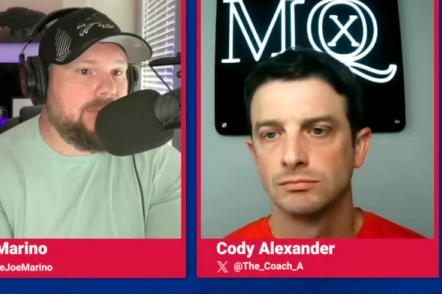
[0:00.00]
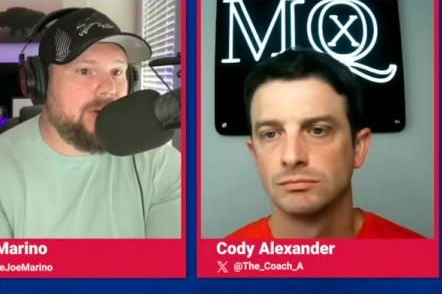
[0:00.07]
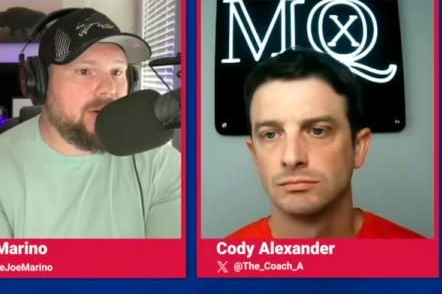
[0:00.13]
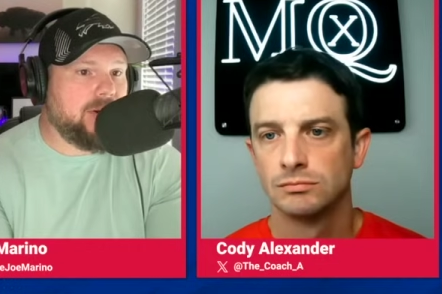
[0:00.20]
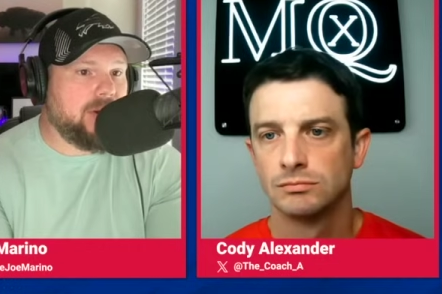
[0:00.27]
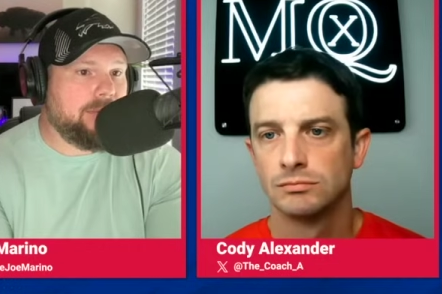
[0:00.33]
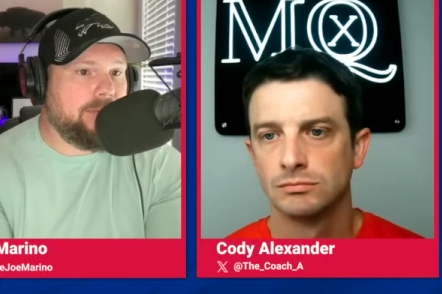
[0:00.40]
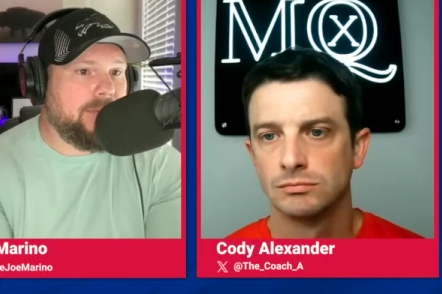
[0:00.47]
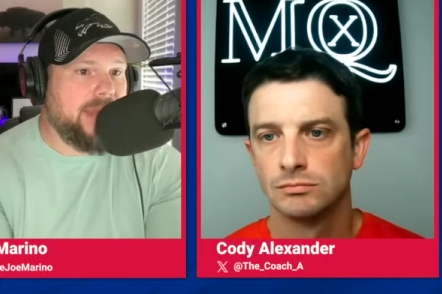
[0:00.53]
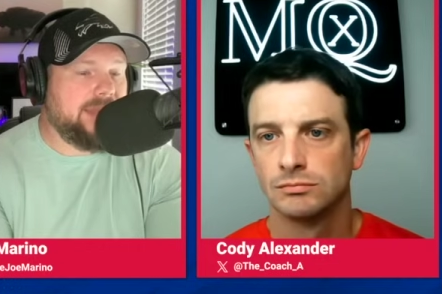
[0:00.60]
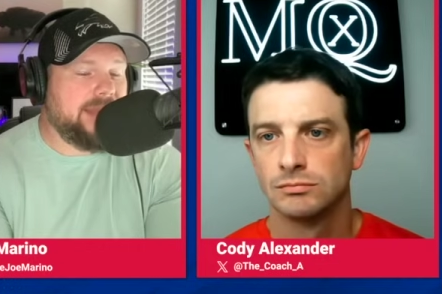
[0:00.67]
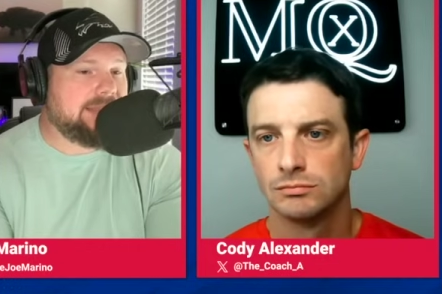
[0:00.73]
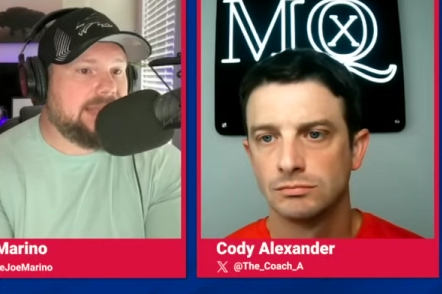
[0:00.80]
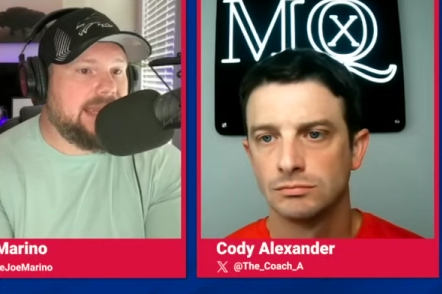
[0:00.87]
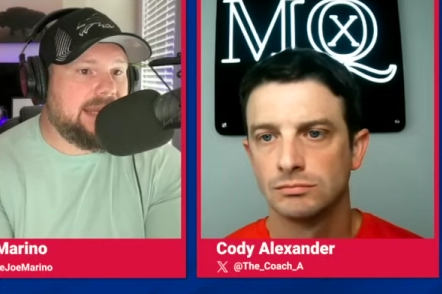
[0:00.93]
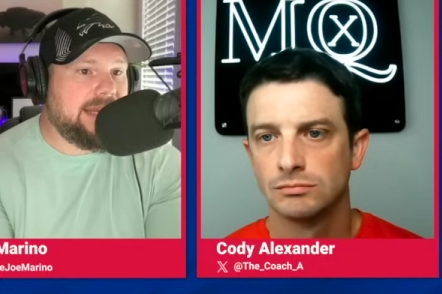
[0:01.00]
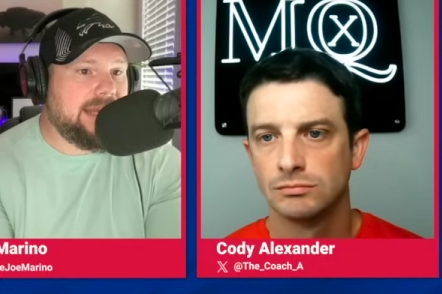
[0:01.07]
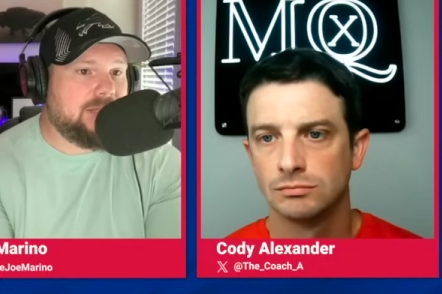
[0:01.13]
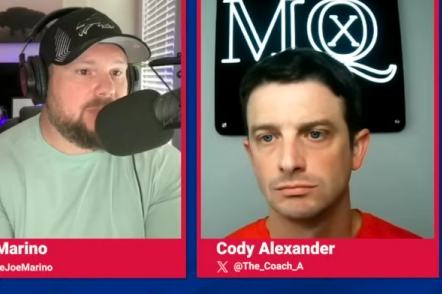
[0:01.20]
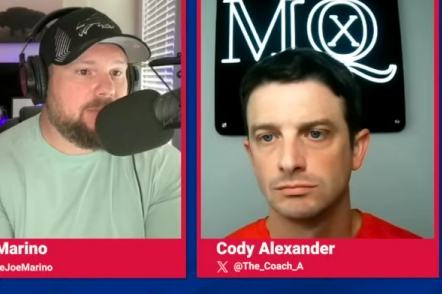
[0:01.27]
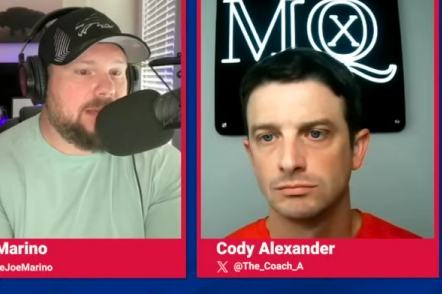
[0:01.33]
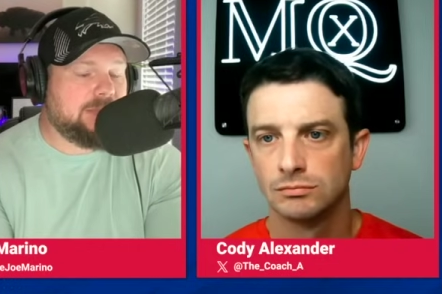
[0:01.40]
Speaker 1: part of your plan. That's not going to get
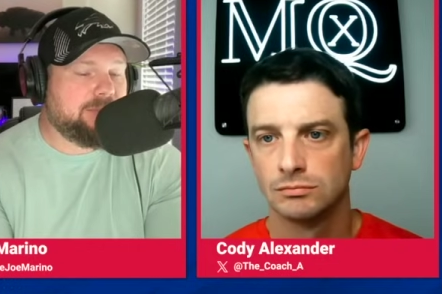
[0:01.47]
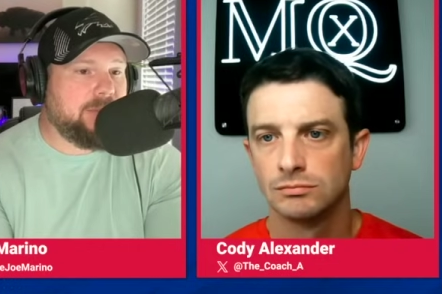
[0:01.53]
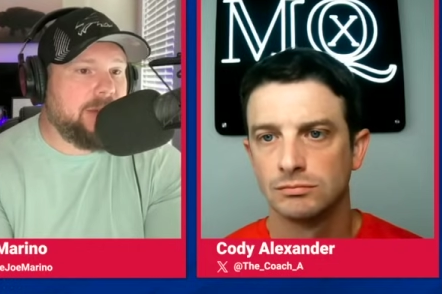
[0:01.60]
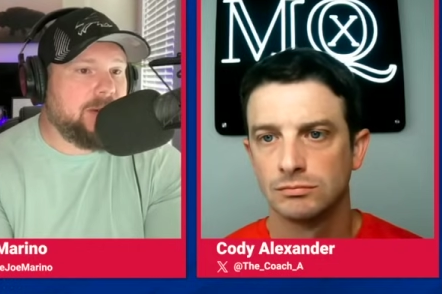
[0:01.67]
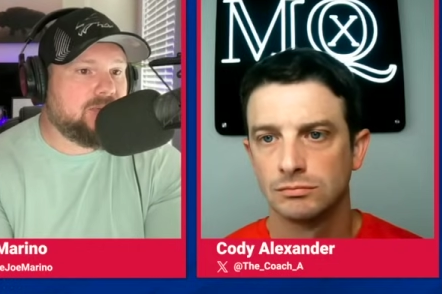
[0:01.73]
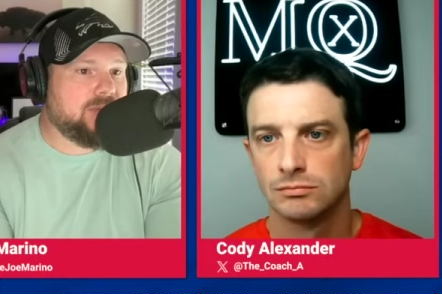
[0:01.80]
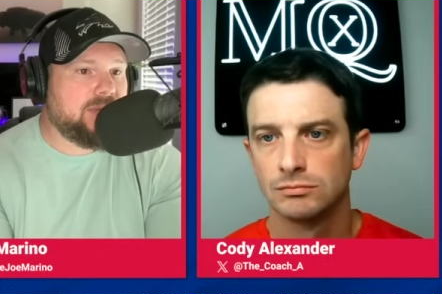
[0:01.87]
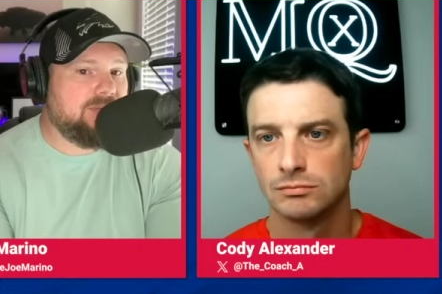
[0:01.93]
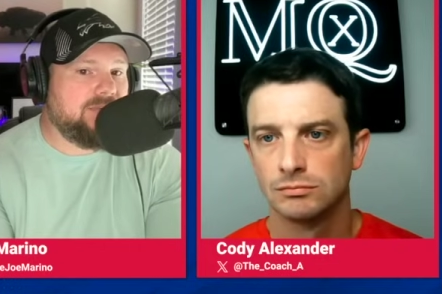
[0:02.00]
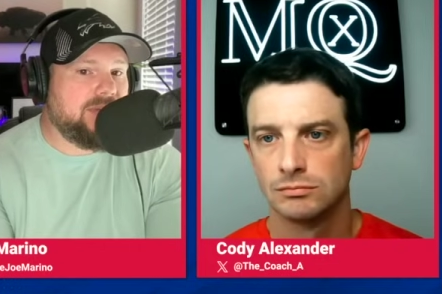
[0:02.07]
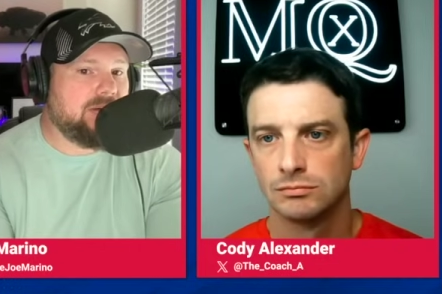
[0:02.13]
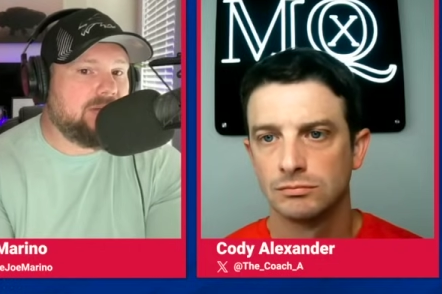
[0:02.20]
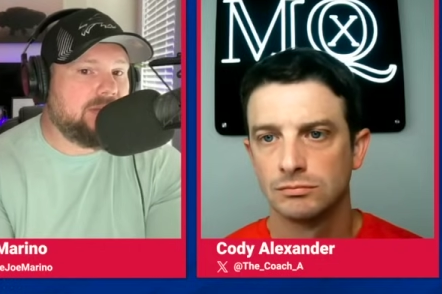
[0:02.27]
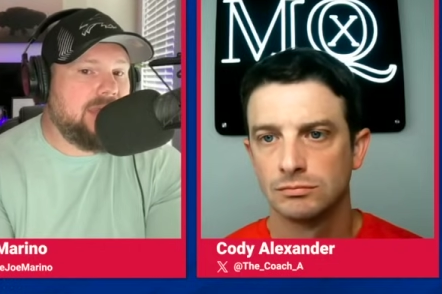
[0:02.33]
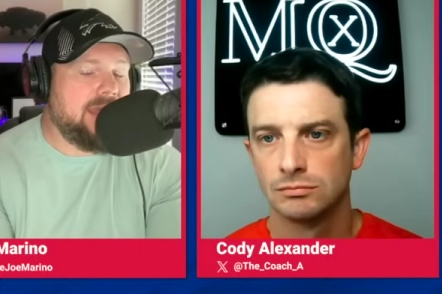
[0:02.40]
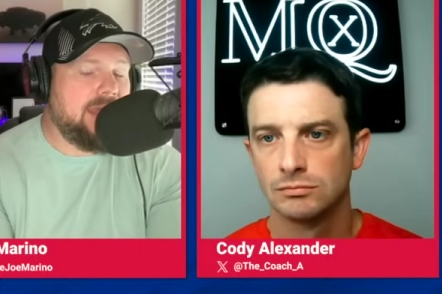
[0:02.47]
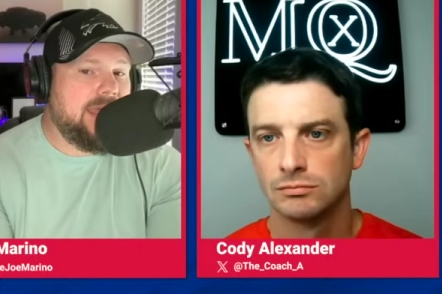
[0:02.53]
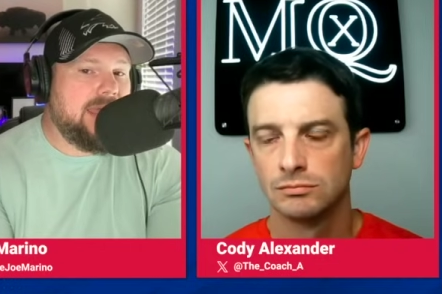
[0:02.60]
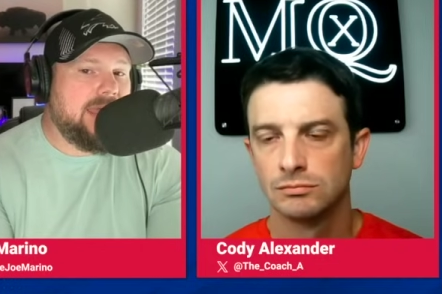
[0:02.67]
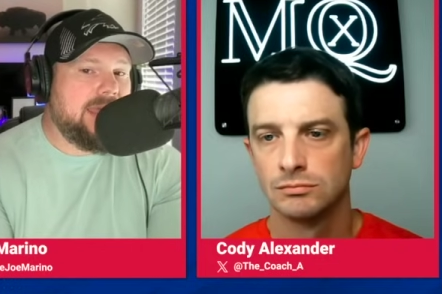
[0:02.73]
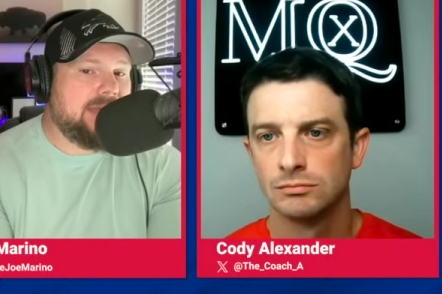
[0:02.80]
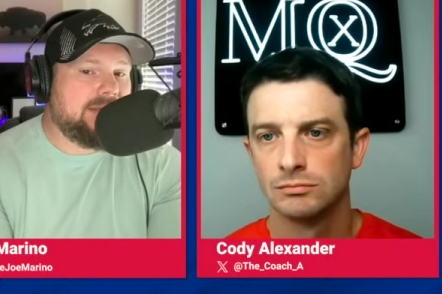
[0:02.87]
your best players on the field
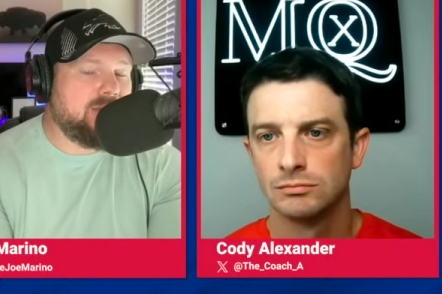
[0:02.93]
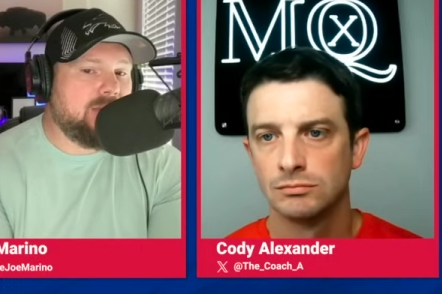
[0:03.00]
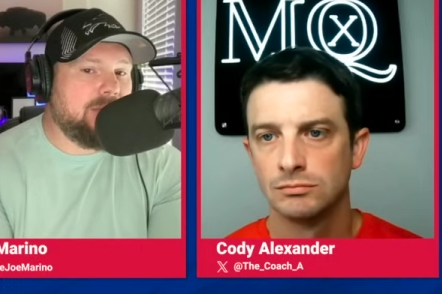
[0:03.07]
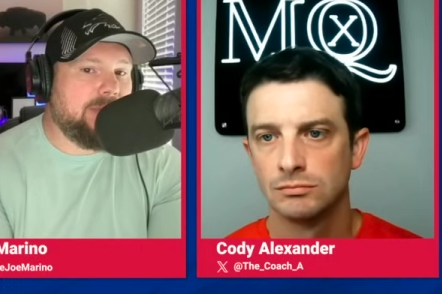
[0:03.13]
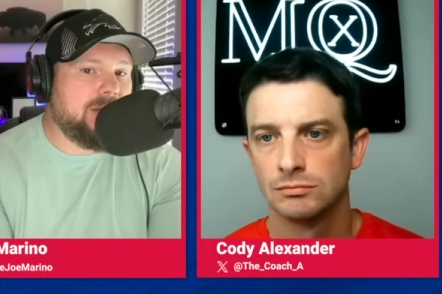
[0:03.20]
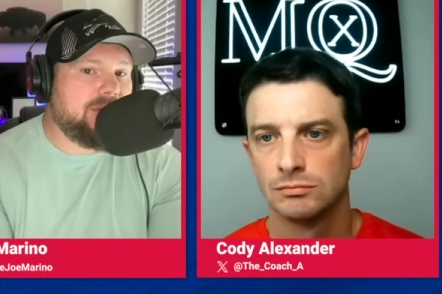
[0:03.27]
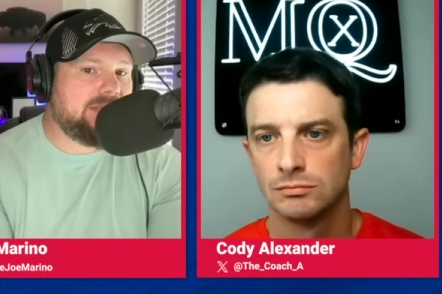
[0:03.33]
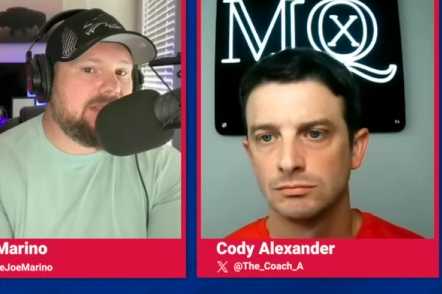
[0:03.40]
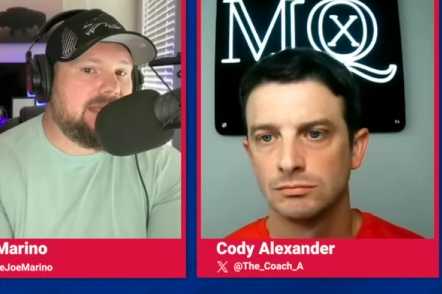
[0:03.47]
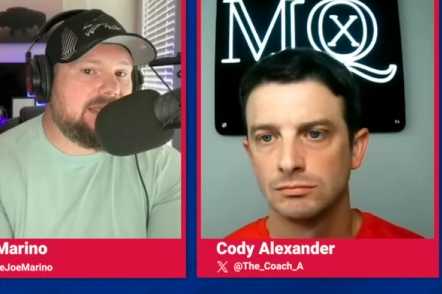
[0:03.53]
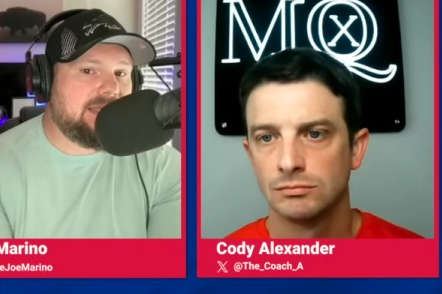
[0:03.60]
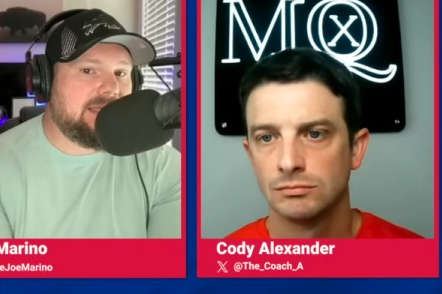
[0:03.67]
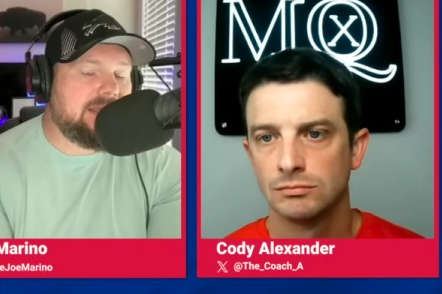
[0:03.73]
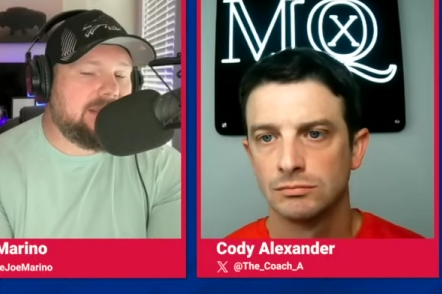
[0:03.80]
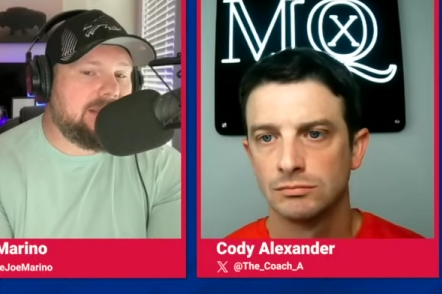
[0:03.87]
do the Bills need to